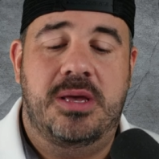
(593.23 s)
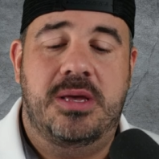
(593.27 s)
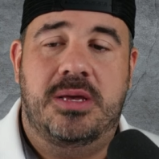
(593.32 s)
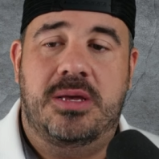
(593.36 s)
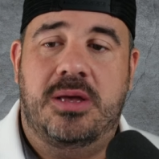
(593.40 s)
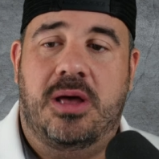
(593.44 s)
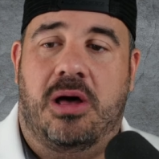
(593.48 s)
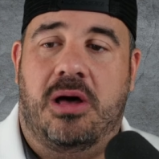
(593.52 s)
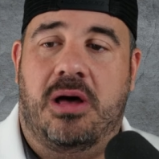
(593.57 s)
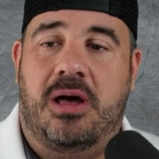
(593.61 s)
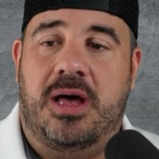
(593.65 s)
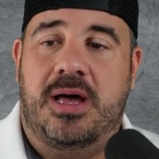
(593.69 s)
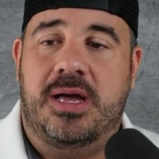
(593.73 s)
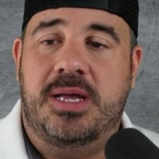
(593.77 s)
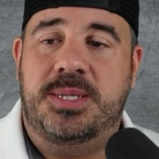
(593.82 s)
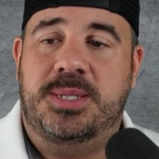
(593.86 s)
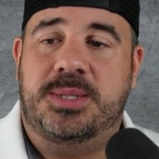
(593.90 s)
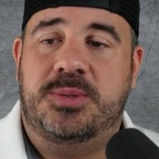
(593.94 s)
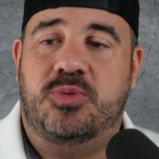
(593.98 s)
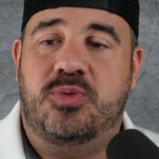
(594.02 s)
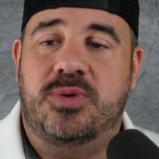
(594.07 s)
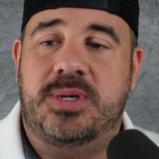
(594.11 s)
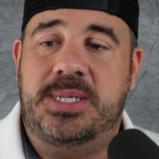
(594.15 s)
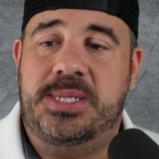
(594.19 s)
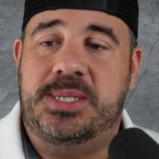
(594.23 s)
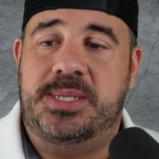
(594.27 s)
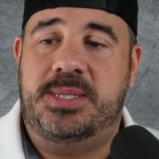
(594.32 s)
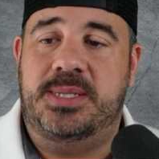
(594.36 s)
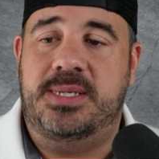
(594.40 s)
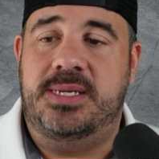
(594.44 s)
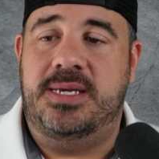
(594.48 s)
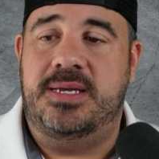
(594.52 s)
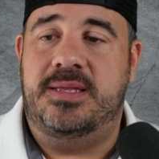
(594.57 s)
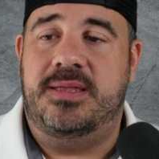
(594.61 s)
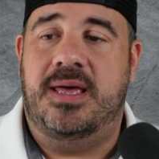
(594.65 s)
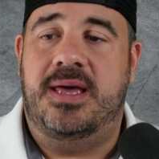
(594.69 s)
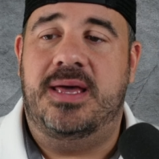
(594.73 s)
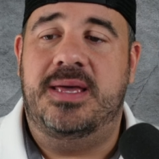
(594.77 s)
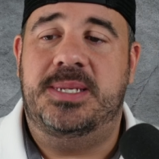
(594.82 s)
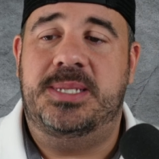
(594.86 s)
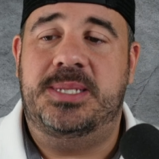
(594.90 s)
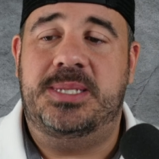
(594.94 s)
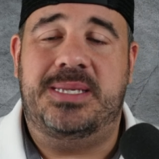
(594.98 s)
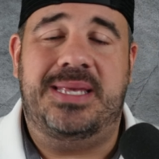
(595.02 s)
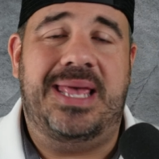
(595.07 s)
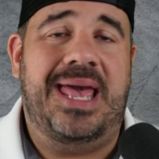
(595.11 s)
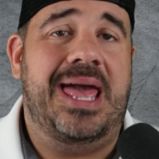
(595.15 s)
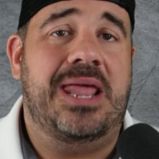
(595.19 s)
odds, we see that
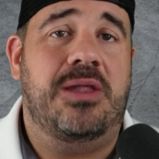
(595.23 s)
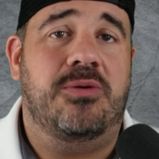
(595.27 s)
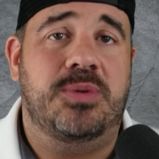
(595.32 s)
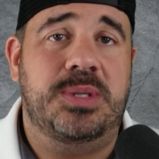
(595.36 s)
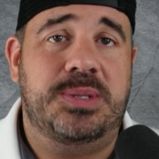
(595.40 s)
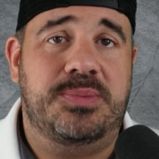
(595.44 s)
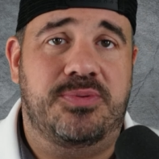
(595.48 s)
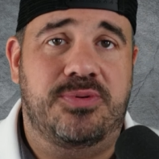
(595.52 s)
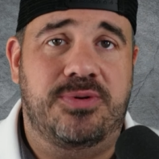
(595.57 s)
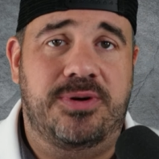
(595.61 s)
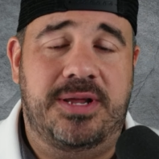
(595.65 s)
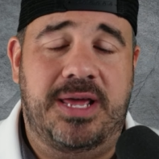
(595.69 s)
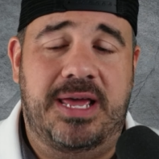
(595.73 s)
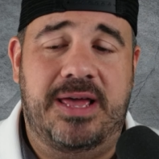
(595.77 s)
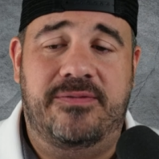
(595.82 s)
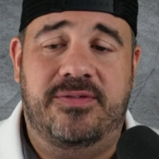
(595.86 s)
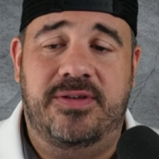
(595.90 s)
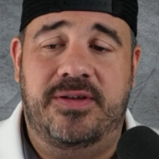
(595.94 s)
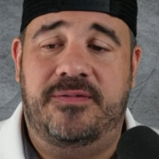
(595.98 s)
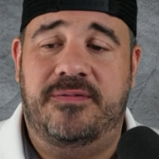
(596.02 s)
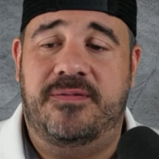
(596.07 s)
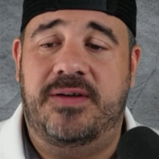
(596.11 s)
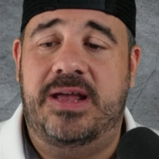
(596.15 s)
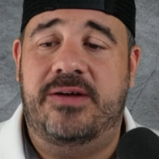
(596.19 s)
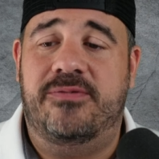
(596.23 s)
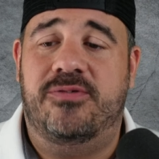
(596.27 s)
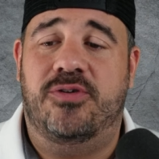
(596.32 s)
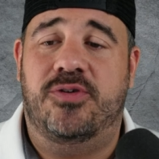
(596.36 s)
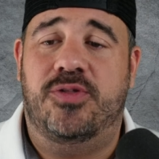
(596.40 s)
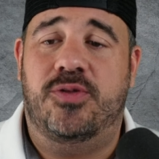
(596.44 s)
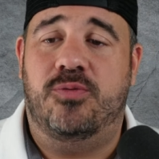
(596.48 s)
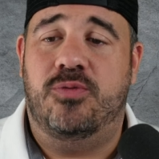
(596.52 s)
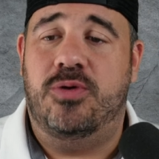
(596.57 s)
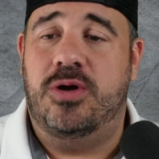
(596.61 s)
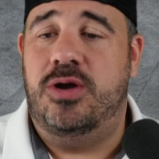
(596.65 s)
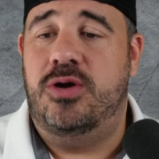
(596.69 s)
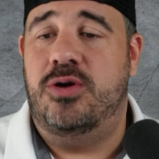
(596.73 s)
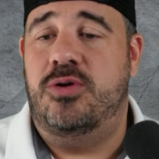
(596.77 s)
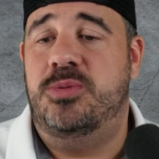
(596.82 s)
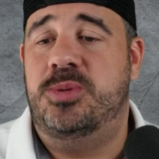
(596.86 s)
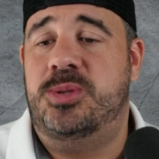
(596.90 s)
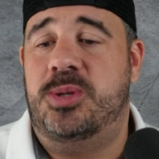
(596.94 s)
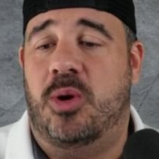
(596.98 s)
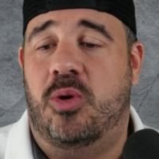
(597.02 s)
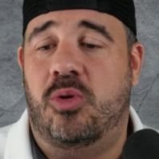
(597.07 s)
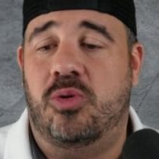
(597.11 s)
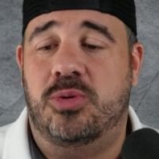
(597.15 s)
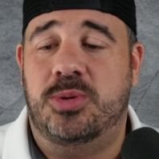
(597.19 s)
Seattle is pretty heavily favored on the road.
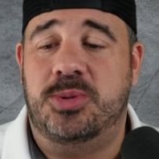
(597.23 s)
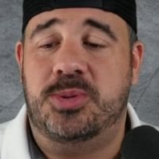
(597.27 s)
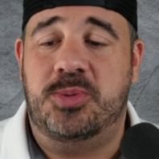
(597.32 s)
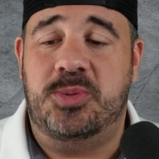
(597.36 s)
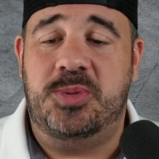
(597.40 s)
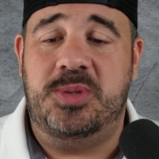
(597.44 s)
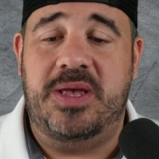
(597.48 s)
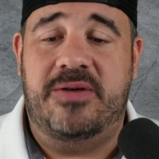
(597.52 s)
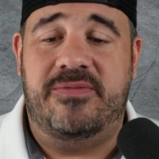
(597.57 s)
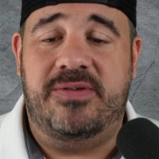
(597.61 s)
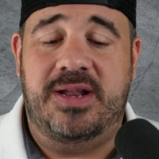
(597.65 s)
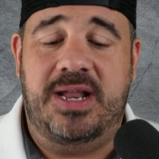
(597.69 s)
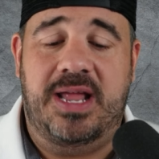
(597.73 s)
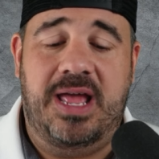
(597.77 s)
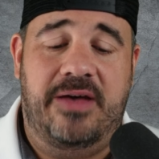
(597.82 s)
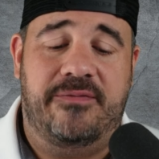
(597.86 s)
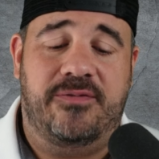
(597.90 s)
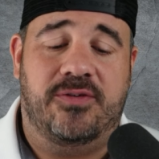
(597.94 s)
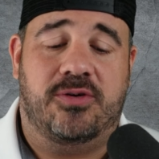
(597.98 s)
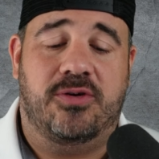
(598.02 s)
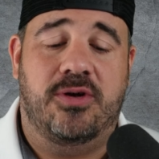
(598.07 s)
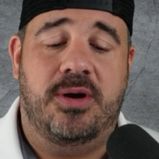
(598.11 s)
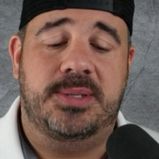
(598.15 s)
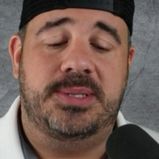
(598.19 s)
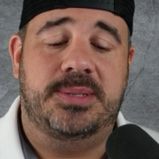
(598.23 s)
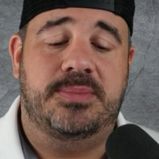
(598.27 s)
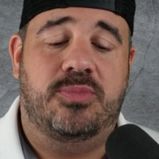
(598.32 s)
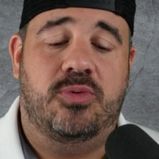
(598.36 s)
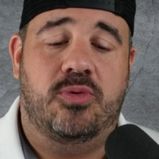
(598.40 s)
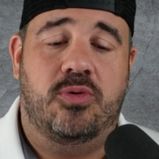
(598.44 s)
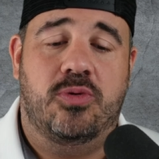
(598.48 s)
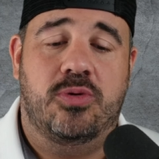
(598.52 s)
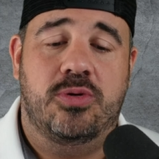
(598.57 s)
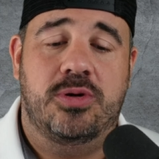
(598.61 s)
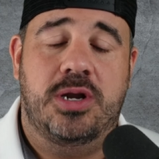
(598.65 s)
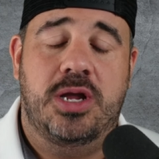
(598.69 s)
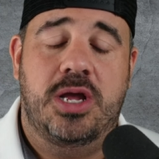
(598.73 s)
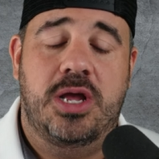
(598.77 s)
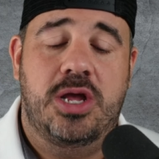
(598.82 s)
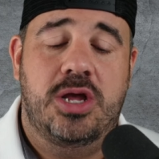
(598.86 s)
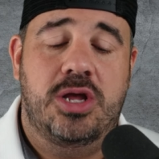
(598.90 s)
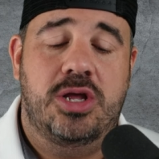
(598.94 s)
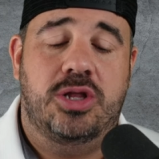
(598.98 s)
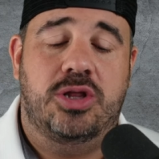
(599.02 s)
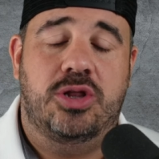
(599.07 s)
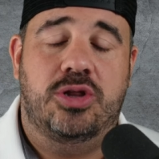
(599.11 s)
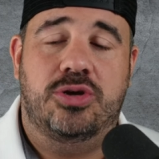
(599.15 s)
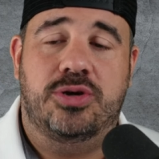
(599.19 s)
Totals are 7.5 across the board.
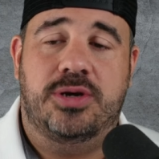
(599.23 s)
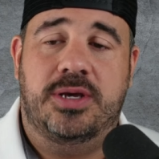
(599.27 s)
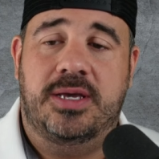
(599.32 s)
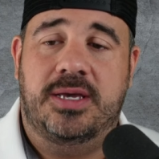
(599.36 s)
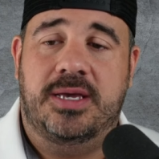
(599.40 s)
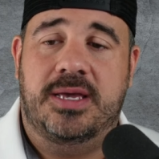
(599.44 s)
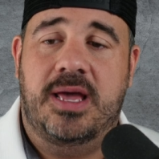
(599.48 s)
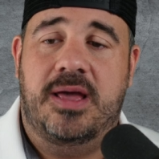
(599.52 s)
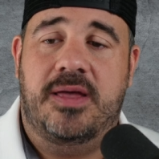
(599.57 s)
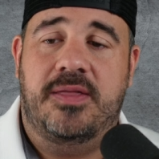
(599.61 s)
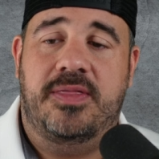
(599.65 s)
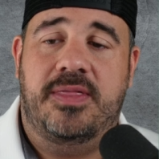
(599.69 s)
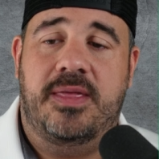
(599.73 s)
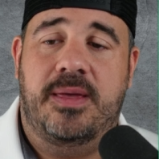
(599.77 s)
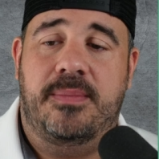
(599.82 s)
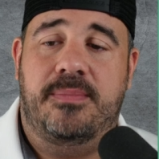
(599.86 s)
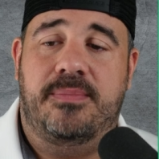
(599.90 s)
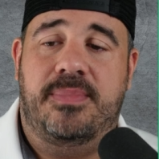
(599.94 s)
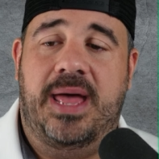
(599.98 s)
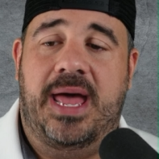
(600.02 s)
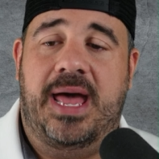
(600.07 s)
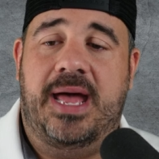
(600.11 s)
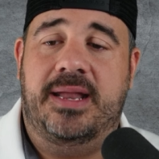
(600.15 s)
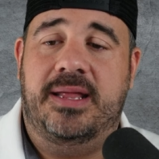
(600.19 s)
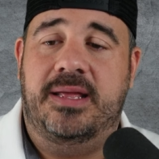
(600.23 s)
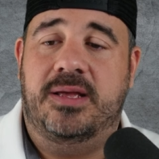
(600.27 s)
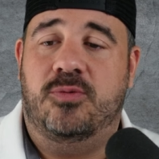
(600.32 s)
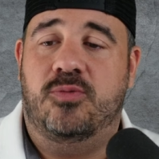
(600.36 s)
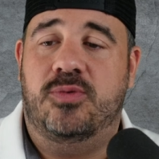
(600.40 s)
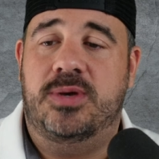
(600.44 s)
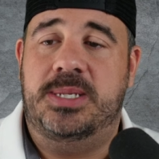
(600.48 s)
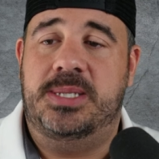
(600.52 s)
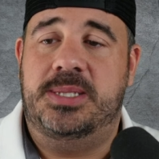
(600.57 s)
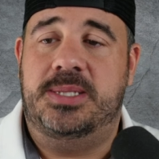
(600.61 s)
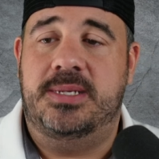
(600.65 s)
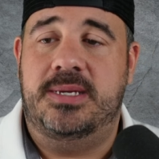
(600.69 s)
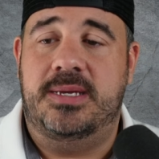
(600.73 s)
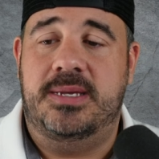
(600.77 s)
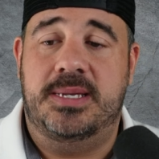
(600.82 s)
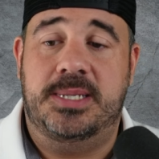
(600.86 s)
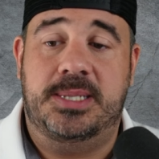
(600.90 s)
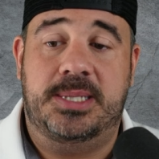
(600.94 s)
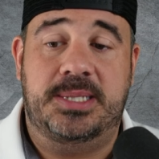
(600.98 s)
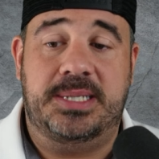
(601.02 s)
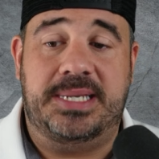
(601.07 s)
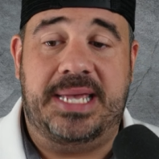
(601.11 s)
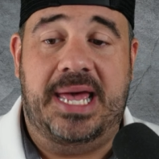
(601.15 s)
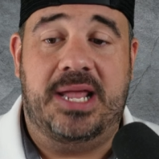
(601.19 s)
Looking at the batting, we see that
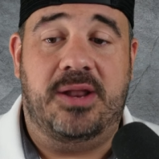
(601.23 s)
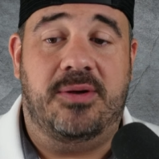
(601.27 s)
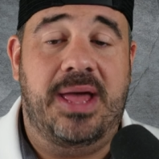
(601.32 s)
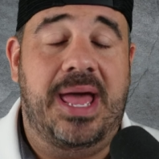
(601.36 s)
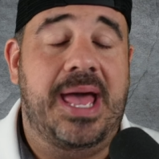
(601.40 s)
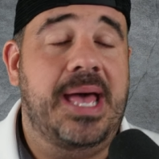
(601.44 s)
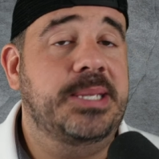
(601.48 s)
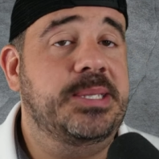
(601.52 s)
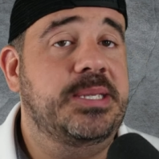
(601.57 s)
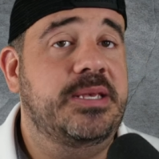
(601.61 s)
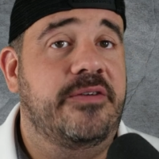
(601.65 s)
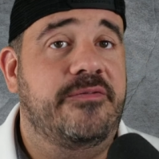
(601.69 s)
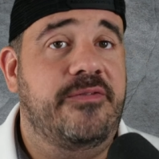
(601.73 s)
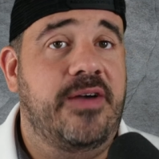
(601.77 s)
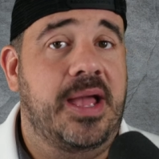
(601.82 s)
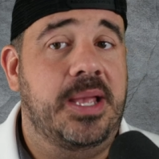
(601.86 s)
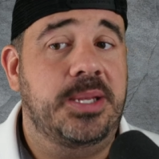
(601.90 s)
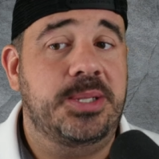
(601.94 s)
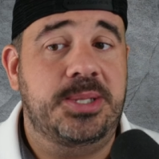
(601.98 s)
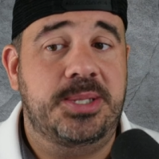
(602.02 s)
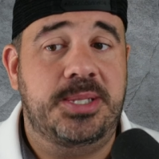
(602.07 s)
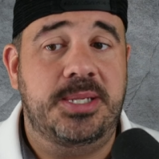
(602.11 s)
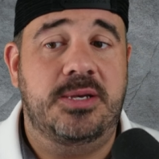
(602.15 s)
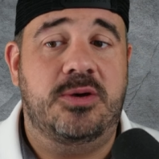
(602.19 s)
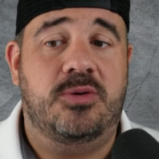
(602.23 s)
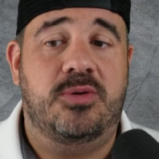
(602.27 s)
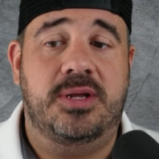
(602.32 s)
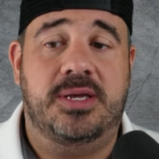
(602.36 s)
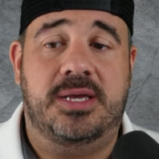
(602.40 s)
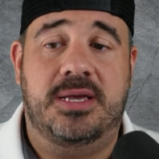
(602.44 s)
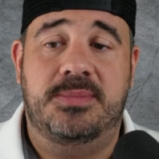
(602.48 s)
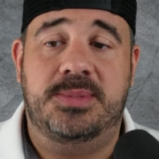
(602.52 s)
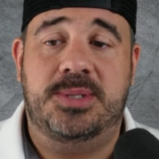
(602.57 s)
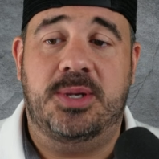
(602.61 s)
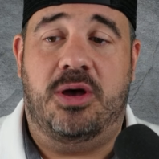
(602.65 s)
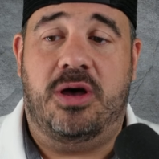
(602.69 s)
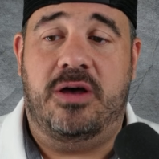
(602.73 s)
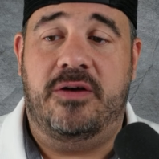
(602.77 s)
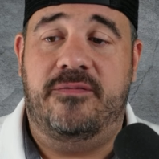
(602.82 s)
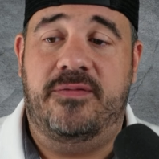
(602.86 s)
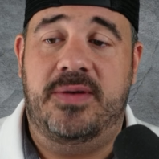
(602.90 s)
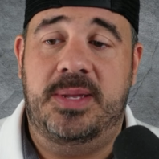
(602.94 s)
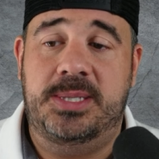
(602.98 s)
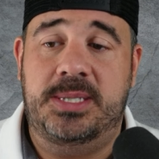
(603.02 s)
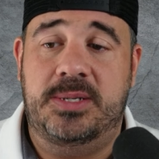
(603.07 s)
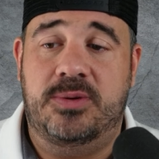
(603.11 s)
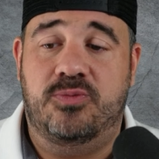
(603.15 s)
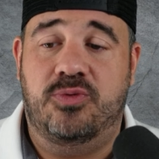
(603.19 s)
Seattle has the advantage still when it comes to
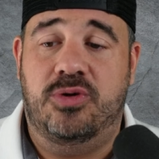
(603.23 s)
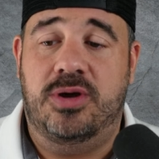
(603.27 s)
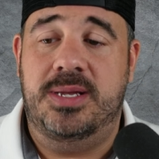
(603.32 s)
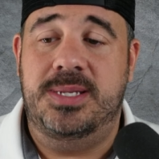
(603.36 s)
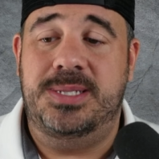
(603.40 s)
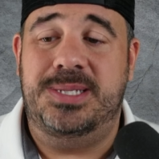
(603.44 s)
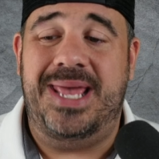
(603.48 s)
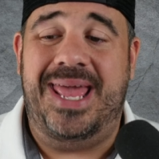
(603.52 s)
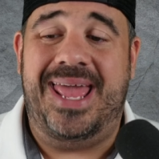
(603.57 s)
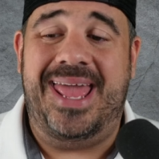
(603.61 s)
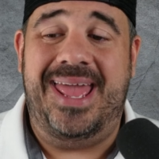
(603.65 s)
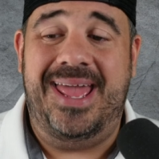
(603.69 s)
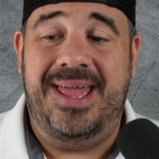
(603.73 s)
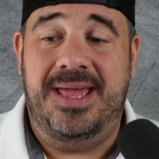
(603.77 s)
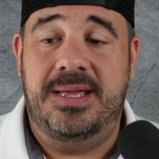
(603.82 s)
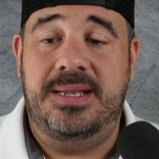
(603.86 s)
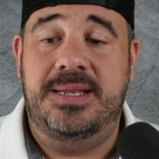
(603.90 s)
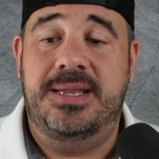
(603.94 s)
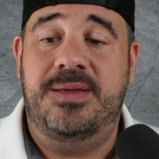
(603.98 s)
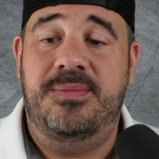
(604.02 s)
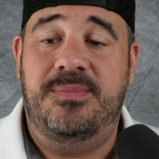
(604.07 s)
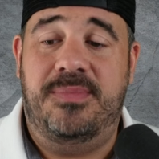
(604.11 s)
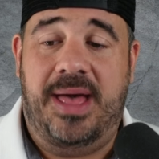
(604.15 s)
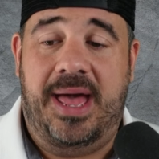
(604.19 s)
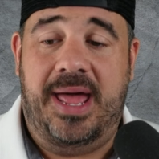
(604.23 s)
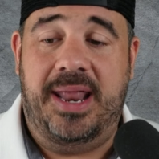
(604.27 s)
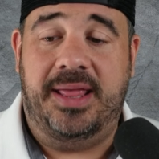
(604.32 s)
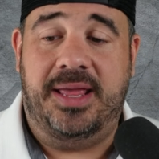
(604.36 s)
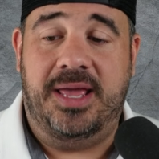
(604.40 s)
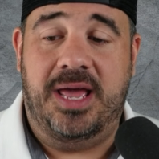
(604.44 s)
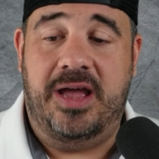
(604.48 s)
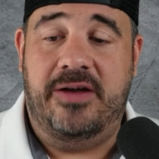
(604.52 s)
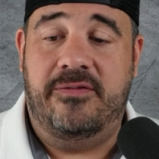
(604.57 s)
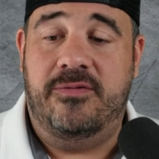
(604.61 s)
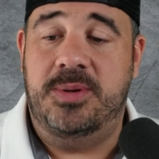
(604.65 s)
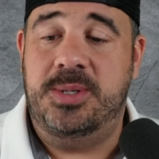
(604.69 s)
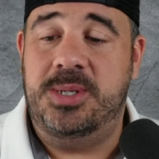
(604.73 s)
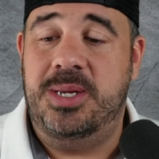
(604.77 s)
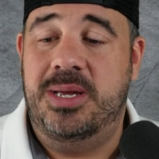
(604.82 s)
offense and runs and in batting average.